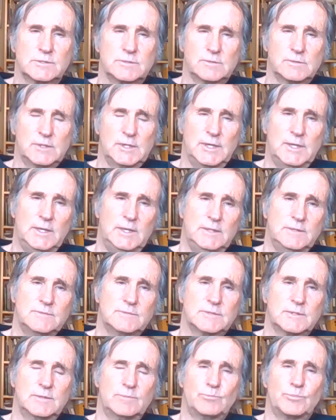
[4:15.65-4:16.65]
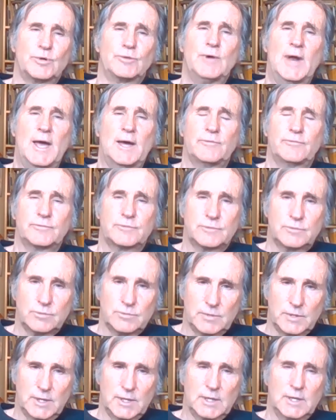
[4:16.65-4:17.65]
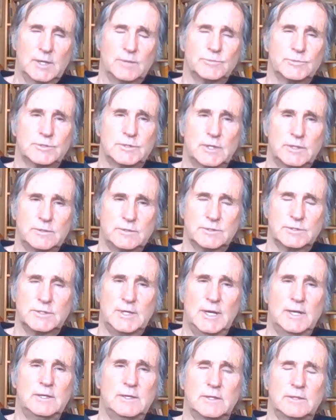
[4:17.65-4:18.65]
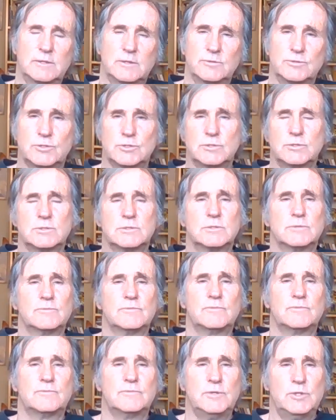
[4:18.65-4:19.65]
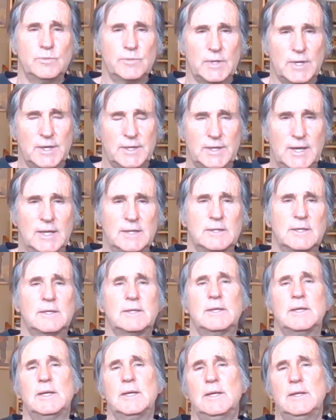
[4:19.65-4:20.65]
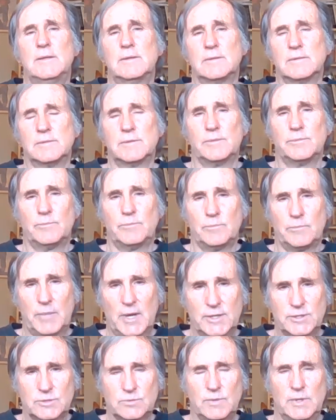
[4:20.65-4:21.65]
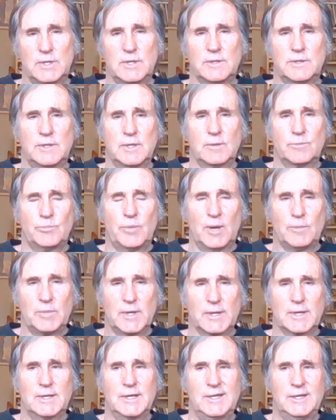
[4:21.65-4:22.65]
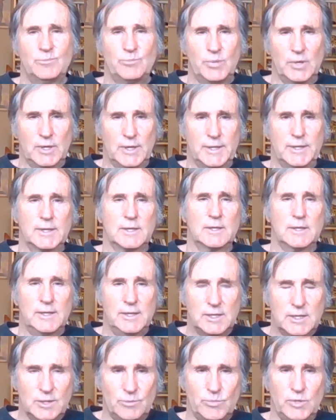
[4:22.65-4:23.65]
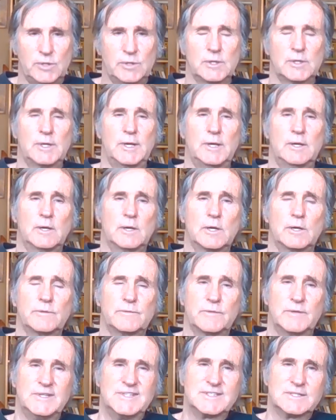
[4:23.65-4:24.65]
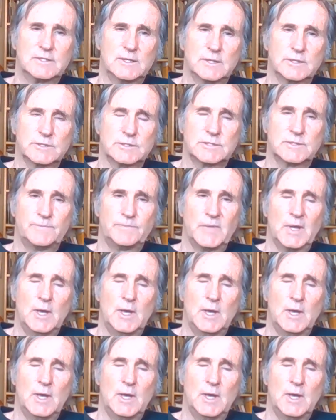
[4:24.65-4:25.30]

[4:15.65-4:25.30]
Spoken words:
So it leaves them bereft when it comes to understanding notions of human identity, the best way to think publicly, politically, communally, all of these things.